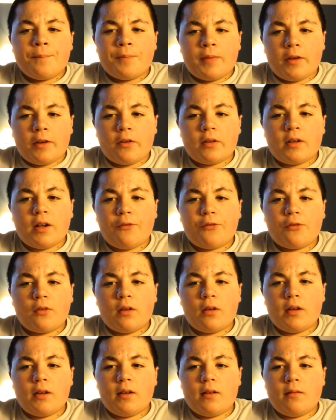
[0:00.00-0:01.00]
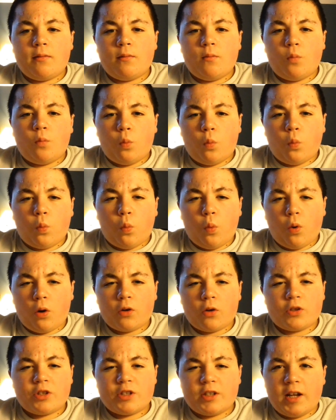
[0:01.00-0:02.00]
There are definitely
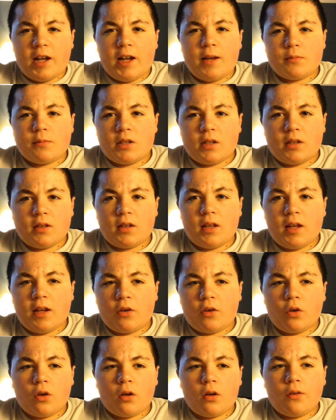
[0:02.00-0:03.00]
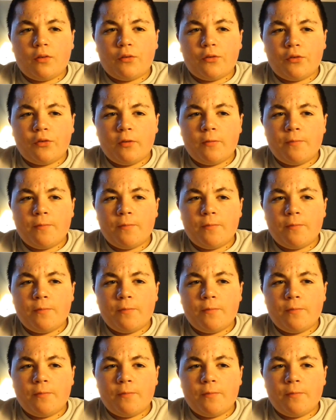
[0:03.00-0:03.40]
worse names that they could have